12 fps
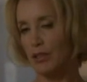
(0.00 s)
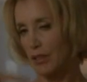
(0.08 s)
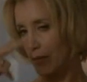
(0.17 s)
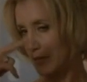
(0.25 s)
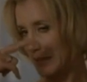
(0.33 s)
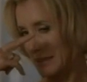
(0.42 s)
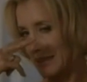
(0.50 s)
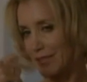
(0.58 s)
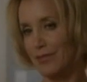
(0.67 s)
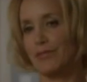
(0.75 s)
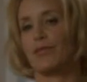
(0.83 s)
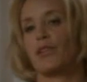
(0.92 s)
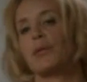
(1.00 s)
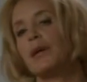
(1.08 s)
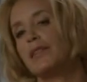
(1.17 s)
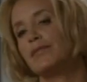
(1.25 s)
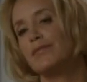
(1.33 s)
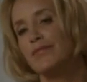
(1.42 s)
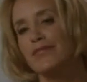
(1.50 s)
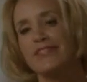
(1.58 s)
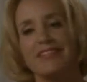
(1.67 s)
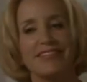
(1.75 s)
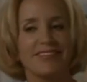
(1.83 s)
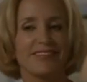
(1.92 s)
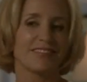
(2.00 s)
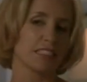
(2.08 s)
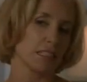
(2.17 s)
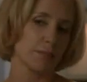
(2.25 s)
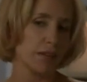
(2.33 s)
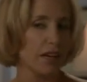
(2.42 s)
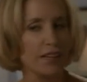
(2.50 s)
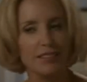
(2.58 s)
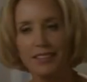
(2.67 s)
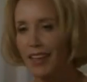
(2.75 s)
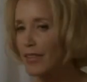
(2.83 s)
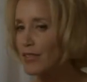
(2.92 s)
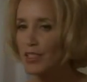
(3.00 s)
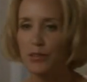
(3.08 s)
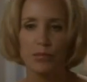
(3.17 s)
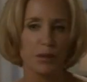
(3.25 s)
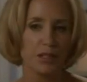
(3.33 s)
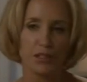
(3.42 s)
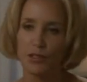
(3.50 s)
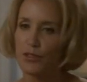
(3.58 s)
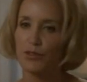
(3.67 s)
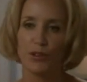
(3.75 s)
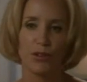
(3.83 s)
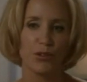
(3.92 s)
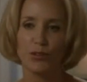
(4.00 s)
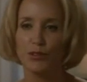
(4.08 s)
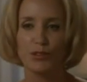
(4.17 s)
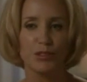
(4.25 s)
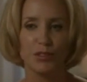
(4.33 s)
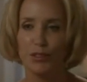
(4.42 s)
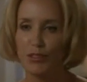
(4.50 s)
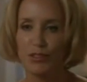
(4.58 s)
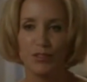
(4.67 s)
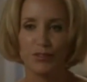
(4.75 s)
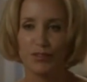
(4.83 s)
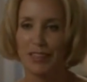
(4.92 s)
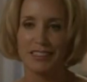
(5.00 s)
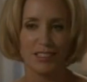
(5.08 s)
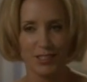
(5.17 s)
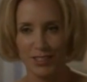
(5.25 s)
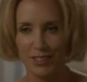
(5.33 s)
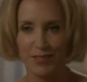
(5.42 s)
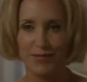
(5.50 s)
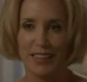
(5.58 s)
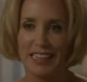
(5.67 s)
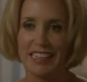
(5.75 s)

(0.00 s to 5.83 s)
here, Tom. Come on. Come on. I've seen pictures of your old girlfriends. Just admit